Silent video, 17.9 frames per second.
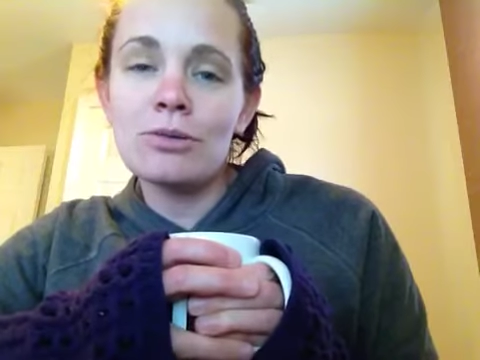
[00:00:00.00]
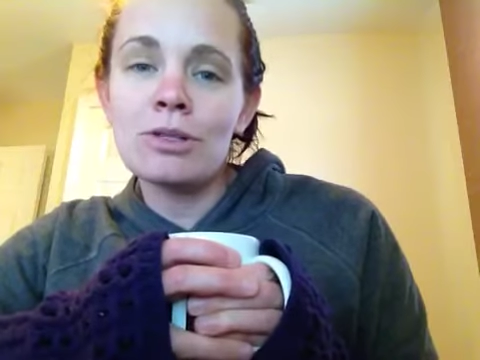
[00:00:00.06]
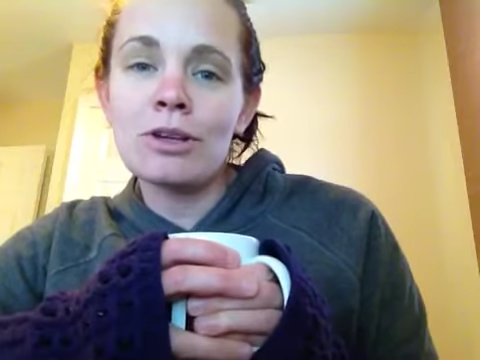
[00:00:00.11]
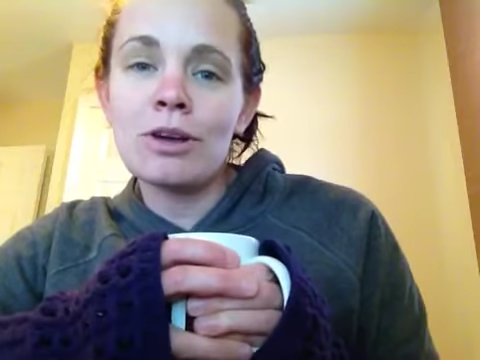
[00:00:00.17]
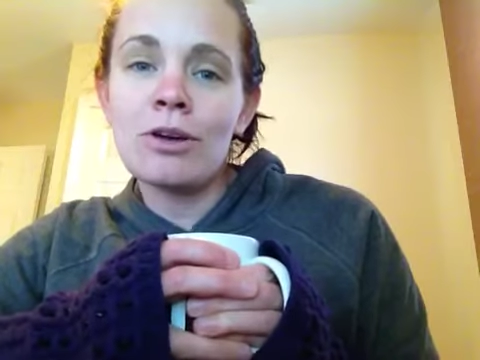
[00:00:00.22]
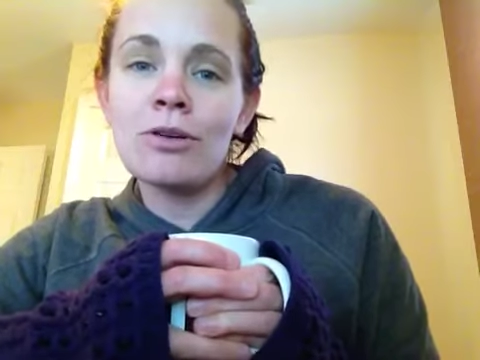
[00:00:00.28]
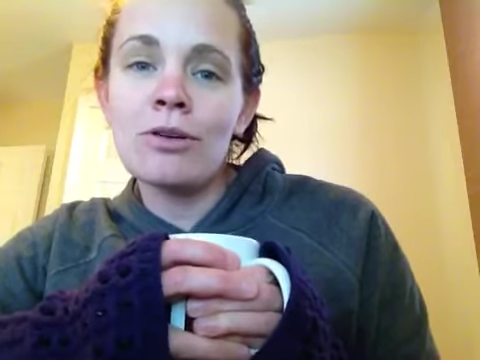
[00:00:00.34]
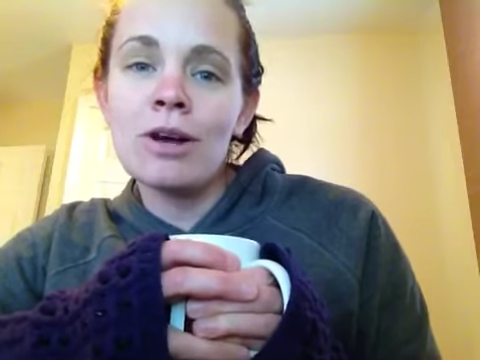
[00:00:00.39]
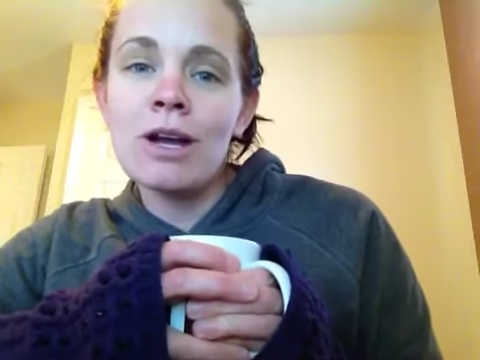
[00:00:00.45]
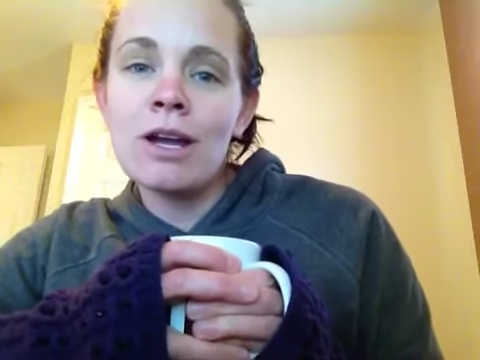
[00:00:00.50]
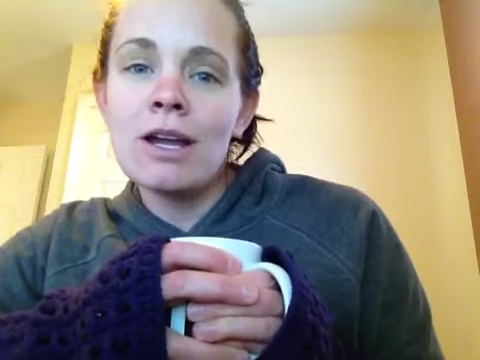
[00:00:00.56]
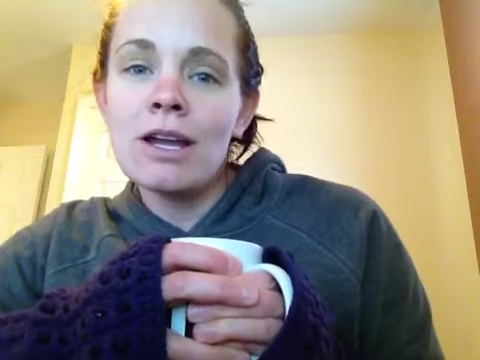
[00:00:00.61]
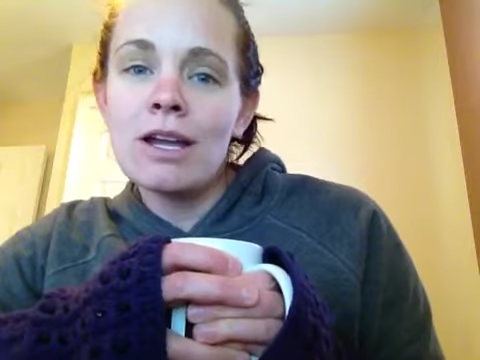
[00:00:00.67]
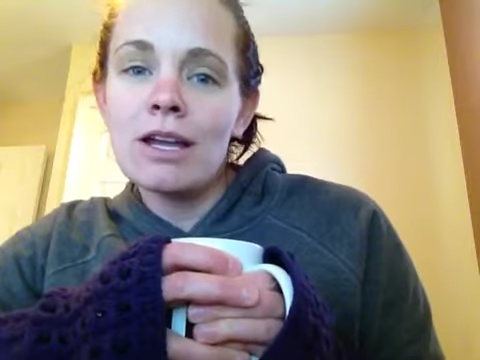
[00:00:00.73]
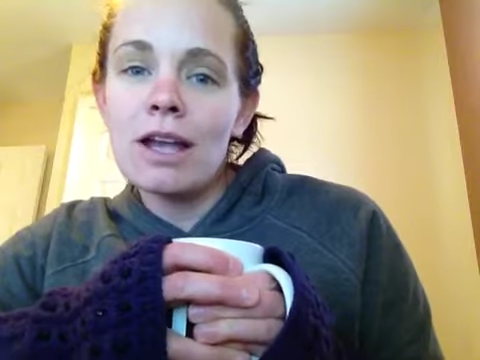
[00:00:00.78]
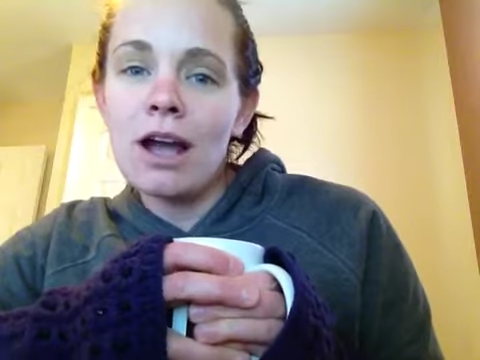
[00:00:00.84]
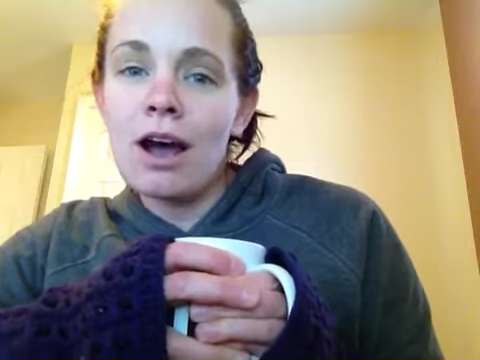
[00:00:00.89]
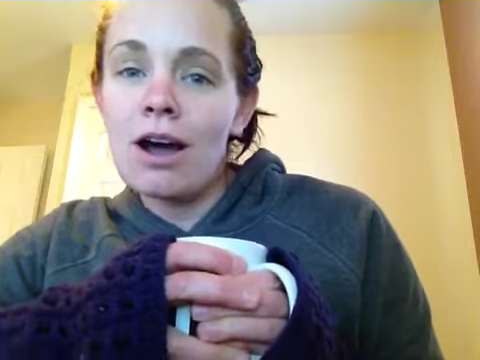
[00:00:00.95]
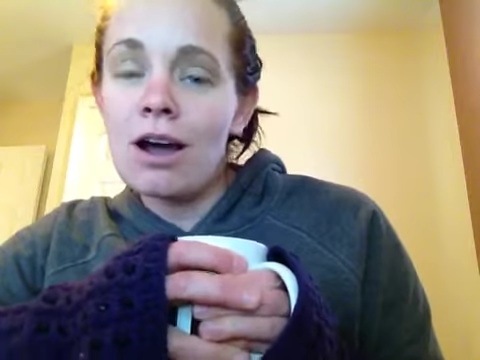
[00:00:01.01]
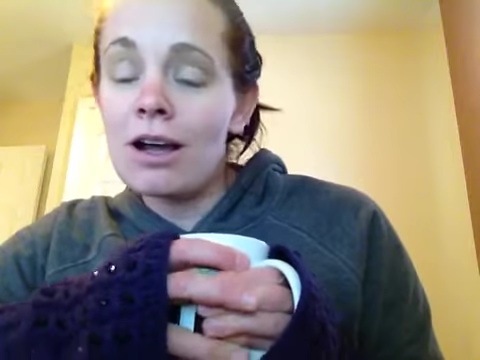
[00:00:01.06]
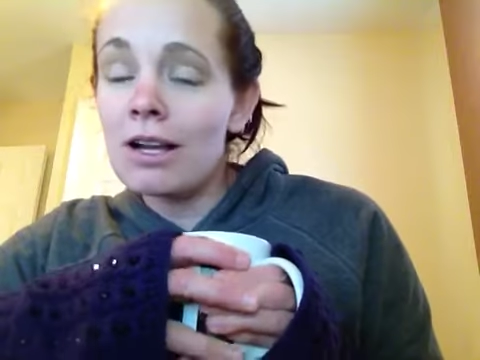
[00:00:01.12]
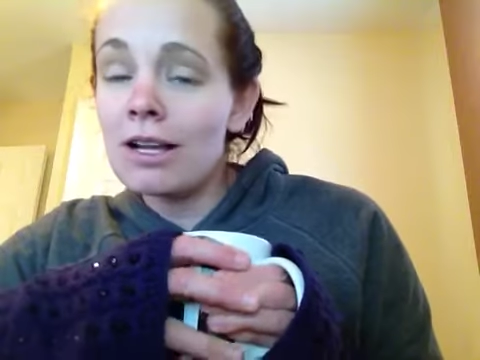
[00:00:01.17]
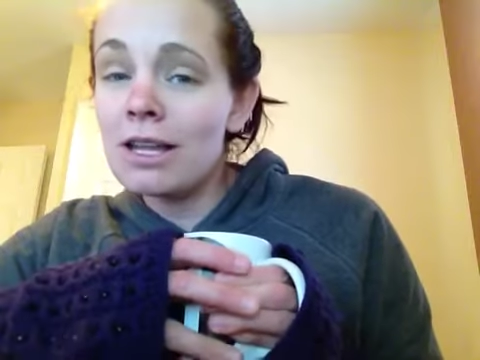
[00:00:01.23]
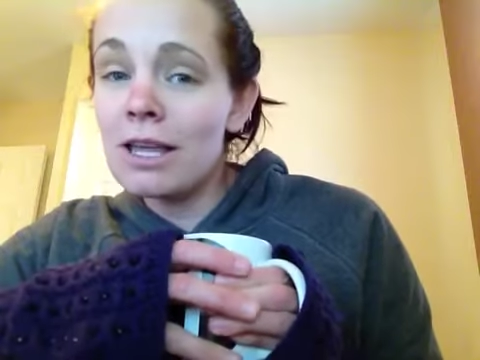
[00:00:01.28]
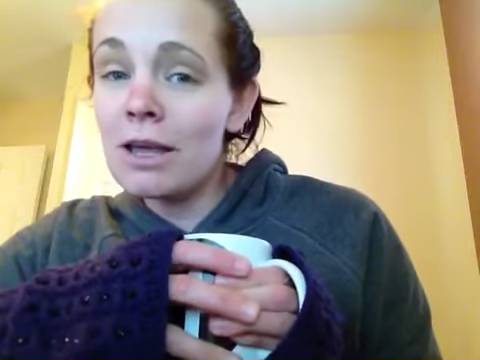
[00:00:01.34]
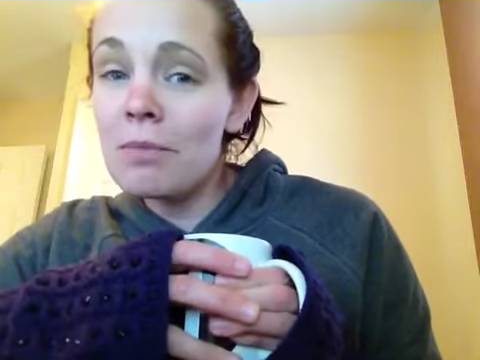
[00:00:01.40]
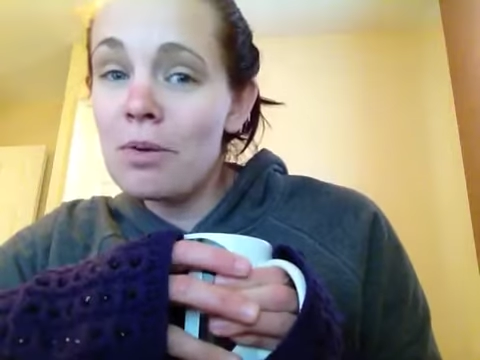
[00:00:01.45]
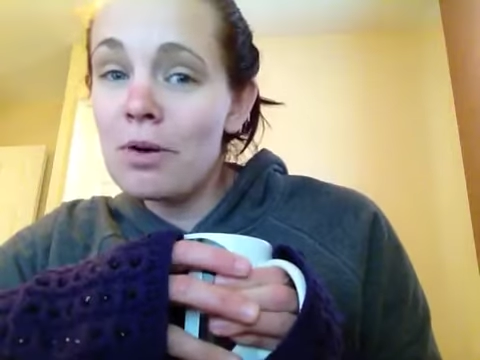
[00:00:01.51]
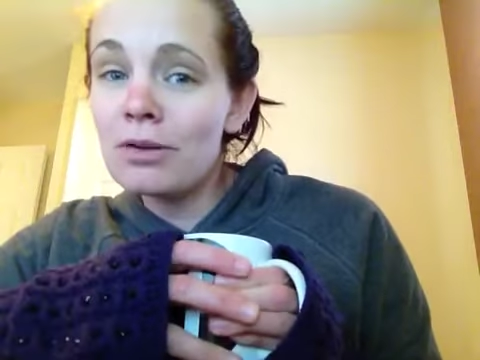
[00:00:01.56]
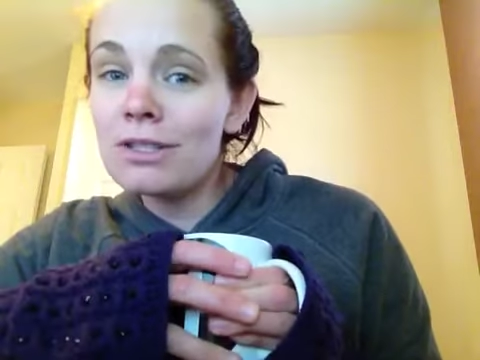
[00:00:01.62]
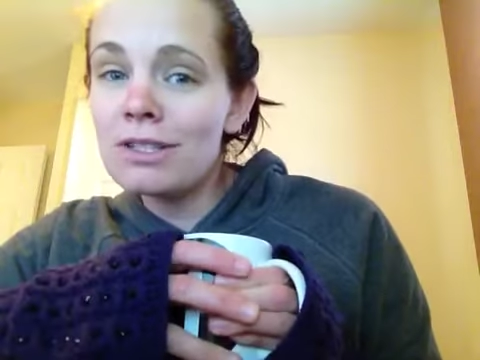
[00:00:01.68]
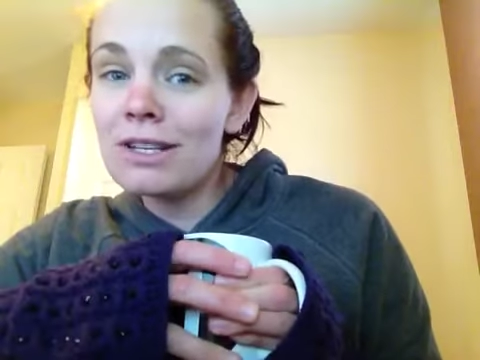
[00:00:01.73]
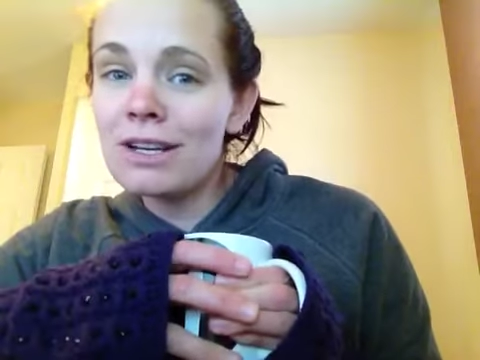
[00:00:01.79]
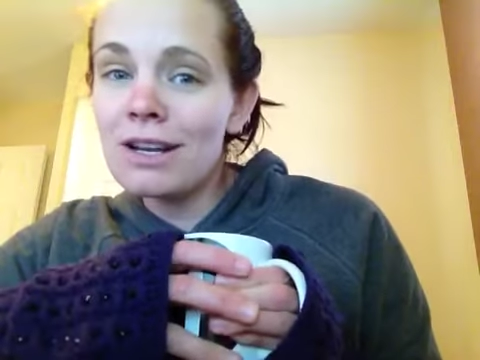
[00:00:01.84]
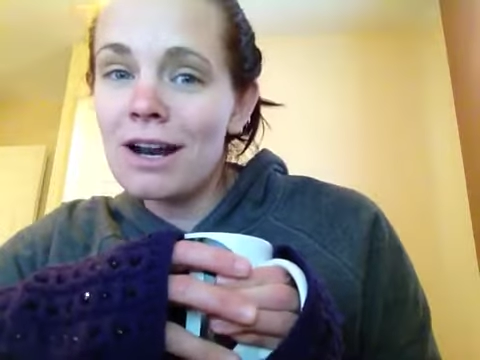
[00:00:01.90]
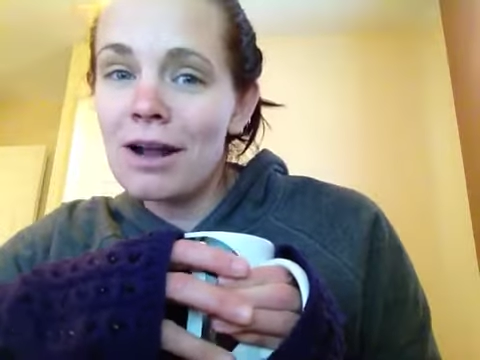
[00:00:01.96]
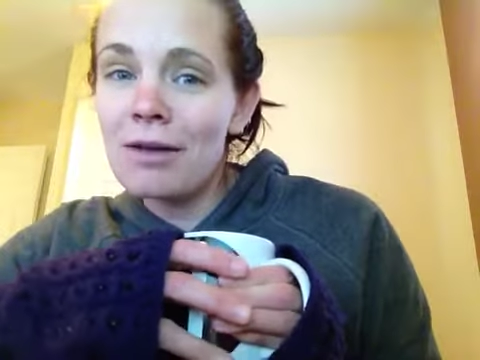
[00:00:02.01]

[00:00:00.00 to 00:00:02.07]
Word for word: So uh, keep posted.